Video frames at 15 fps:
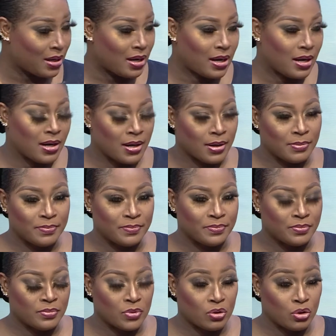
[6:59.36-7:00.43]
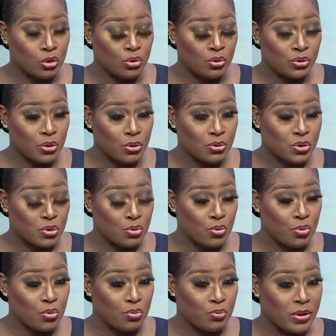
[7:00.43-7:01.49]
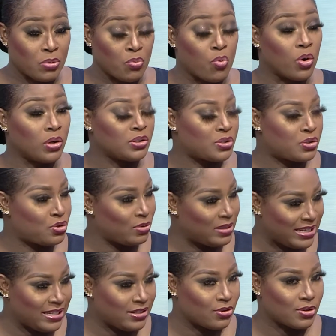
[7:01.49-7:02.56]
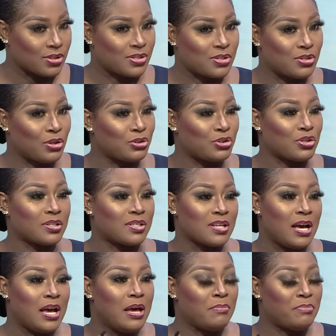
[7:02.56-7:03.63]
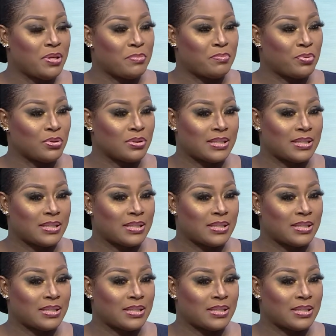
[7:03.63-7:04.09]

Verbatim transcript: those who we want to lead us, not just people